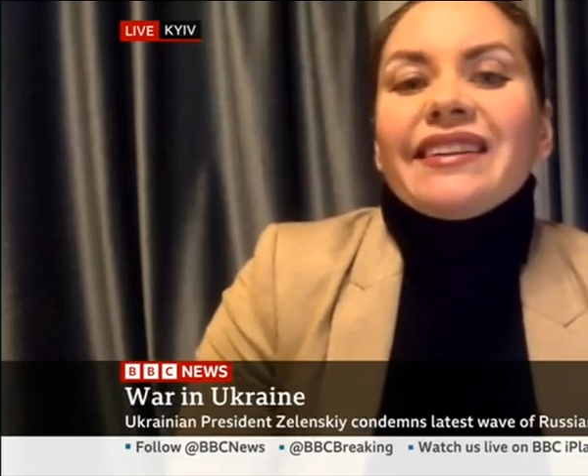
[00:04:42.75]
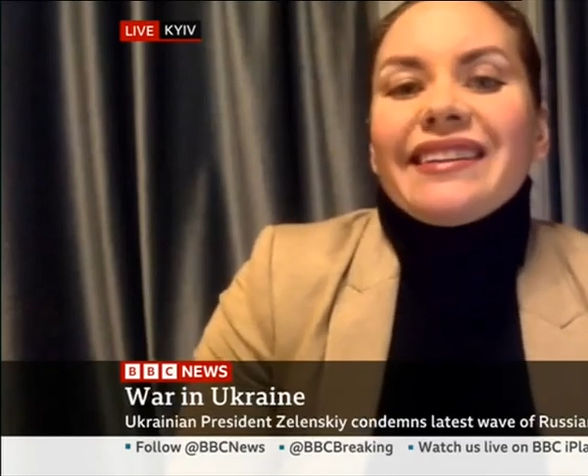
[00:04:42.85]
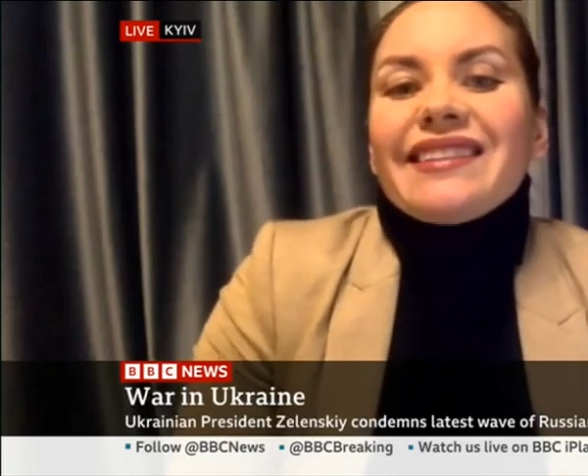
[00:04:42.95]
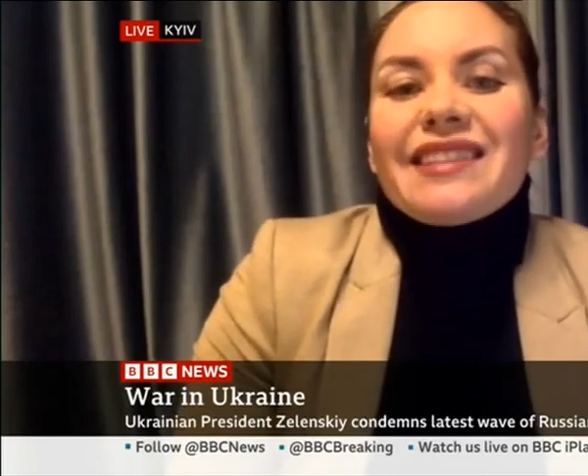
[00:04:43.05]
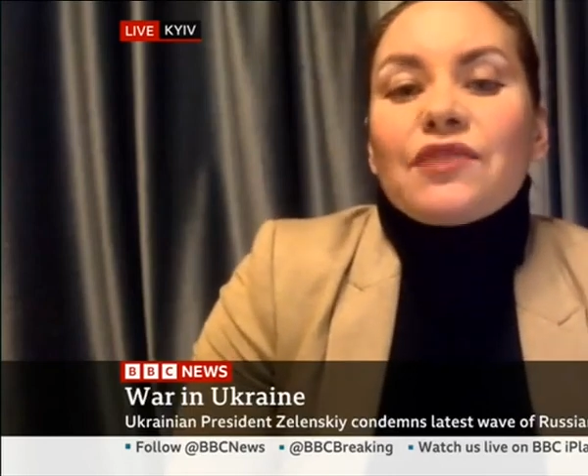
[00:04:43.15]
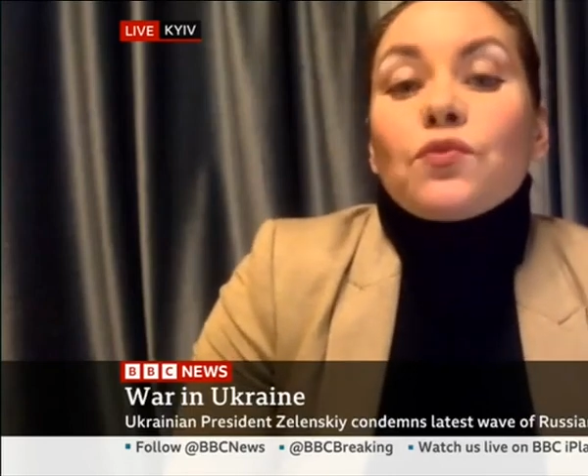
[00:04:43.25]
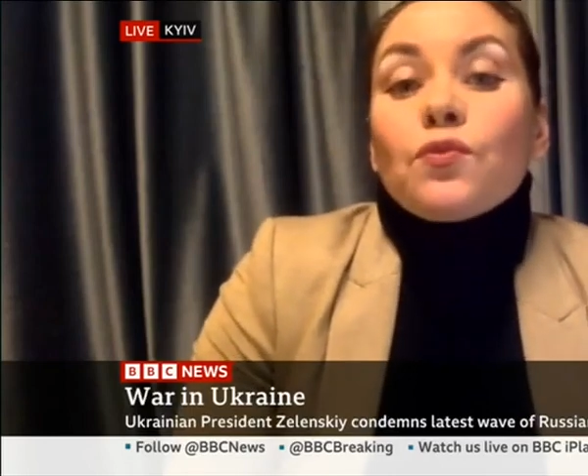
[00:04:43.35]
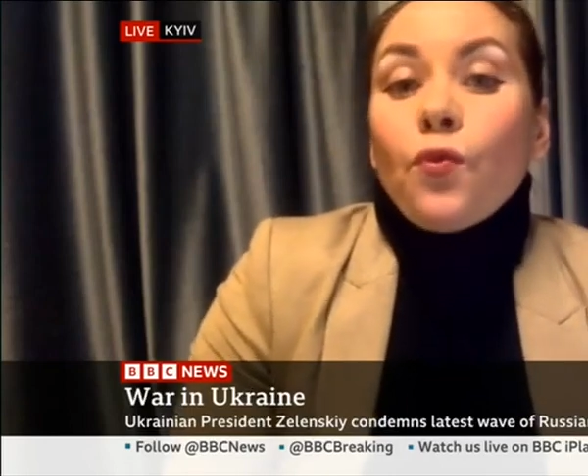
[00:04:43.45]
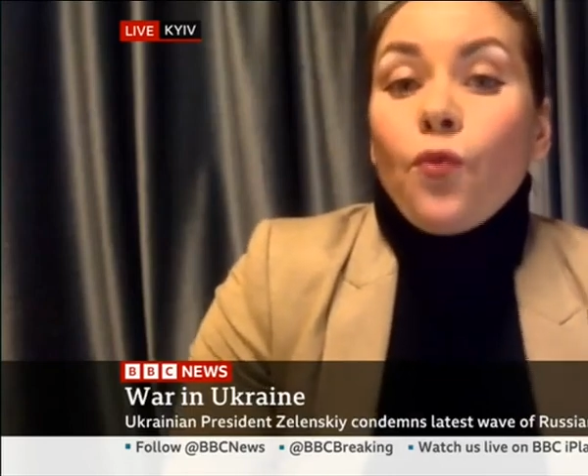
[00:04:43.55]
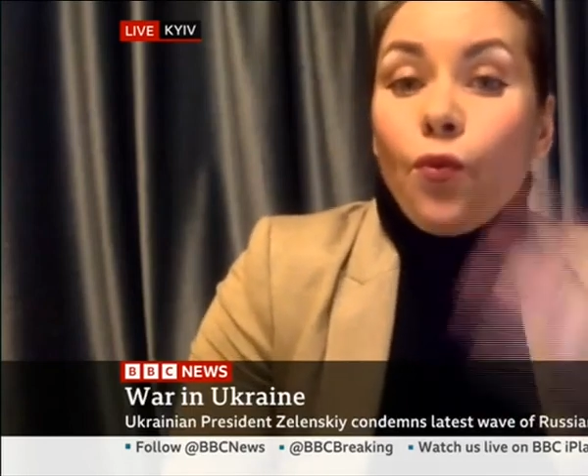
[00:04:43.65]
This is
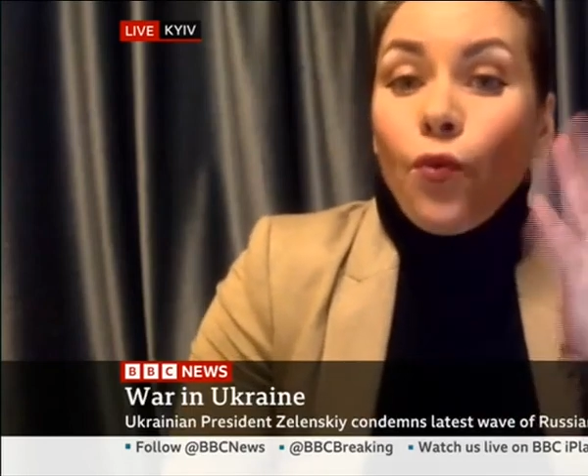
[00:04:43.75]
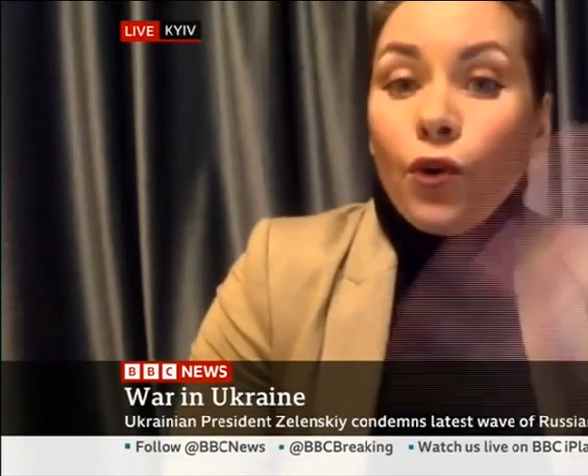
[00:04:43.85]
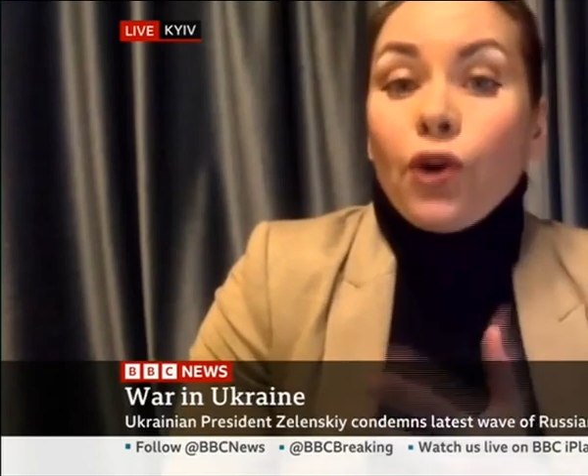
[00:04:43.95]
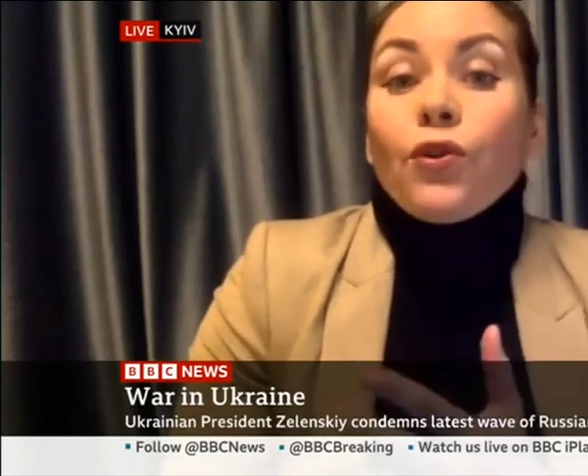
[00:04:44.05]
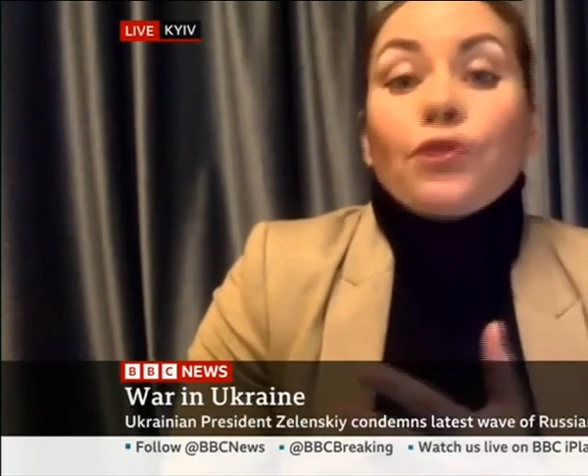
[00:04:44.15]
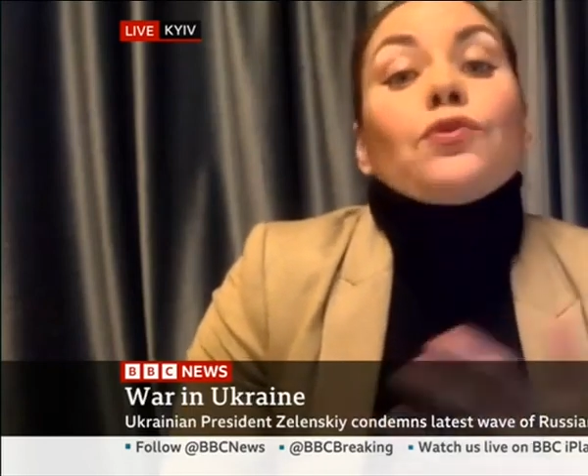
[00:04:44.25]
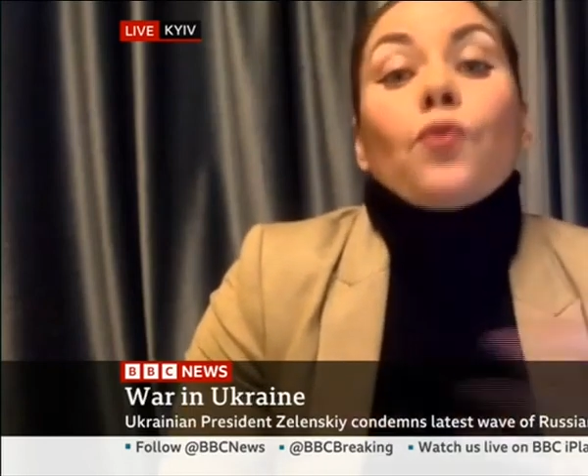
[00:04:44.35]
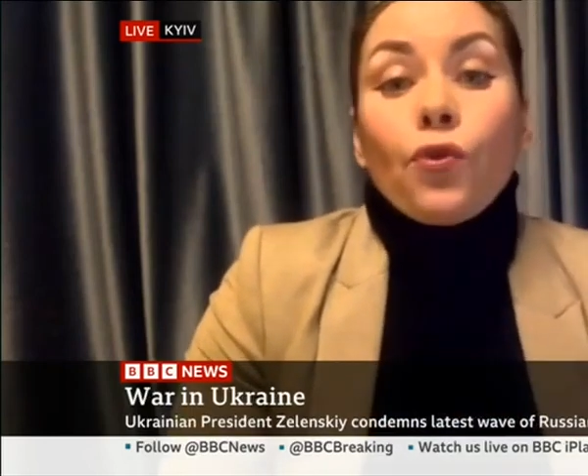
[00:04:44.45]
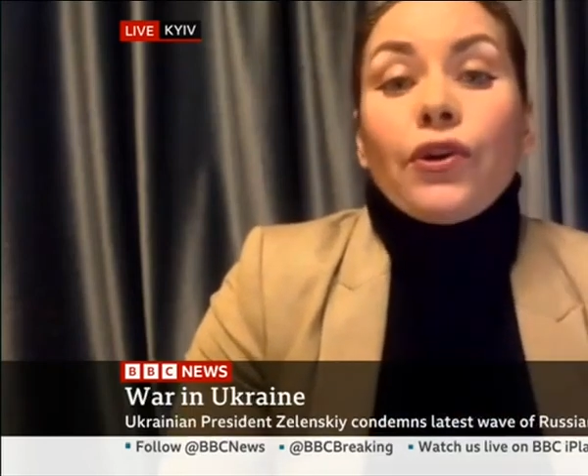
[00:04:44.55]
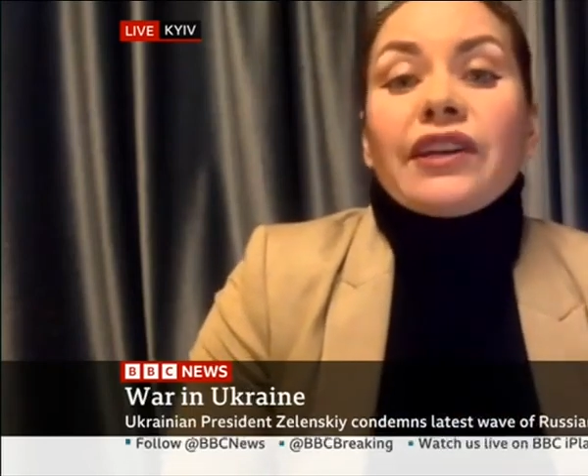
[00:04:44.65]
world
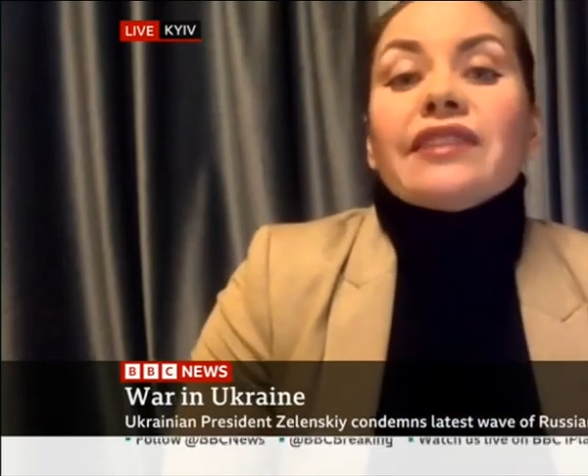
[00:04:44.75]
war.